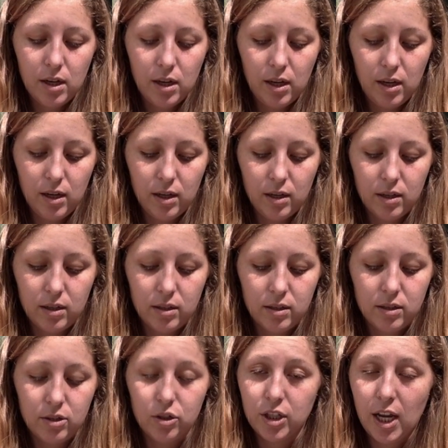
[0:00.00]
And
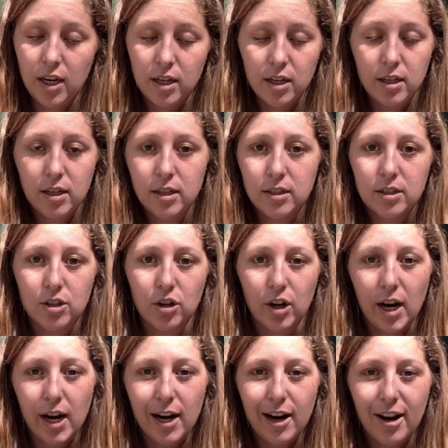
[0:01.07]
your tendons and your
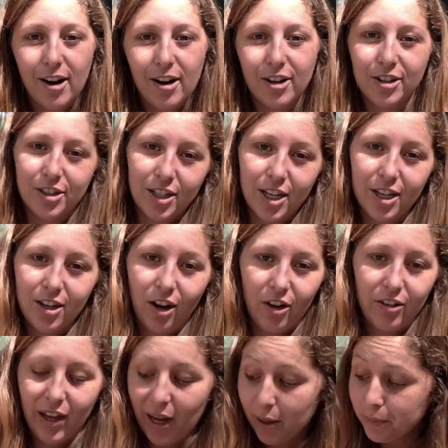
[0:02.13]
hair, your skin, all
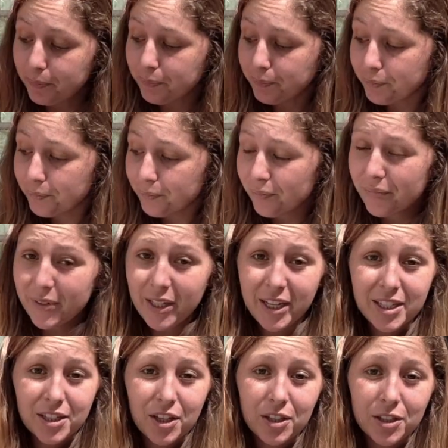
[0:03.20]
that.
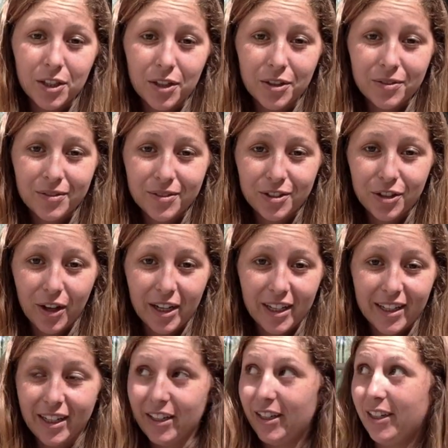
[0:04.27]
It's also great at
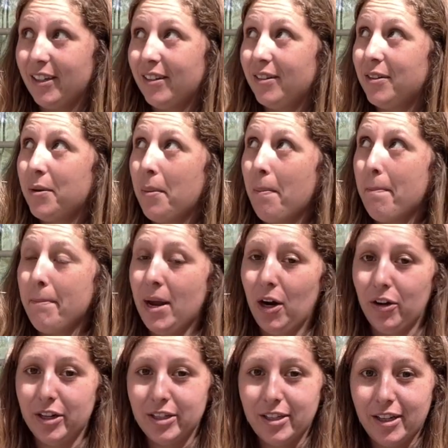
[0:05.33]
killing
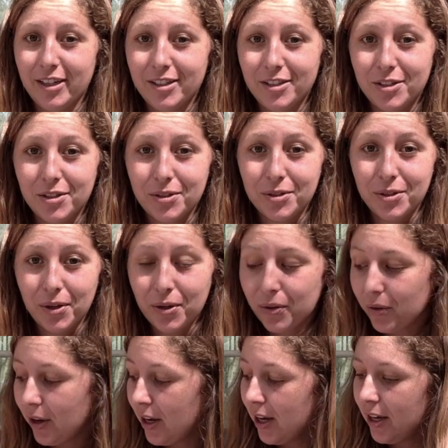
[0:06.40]
parasites.
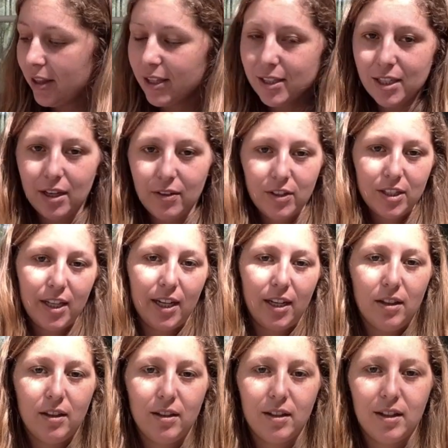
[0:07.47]
So this stuff is like
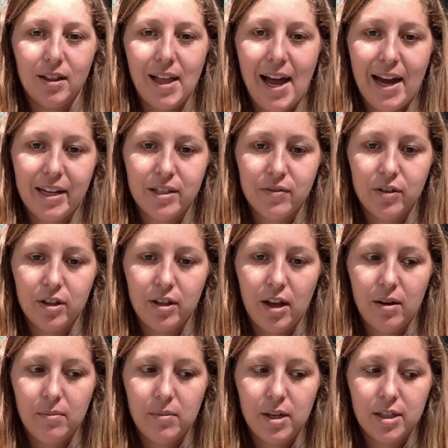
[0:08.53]
glass for
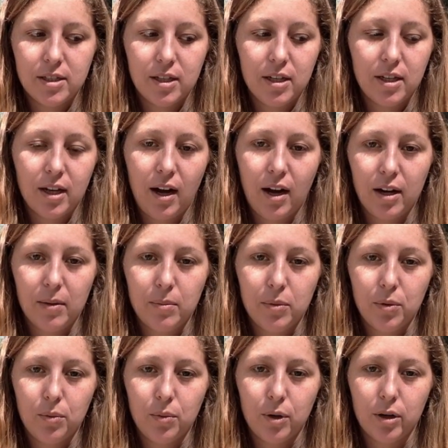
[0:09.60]
them. It's gonna cut up
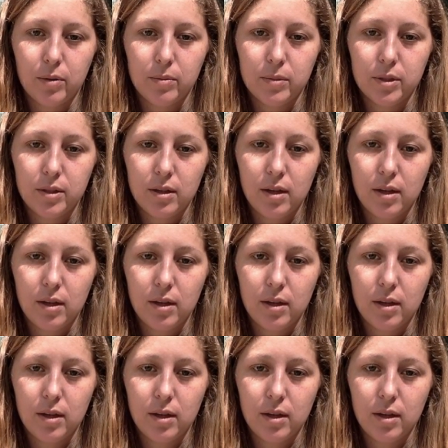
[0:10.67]
the worms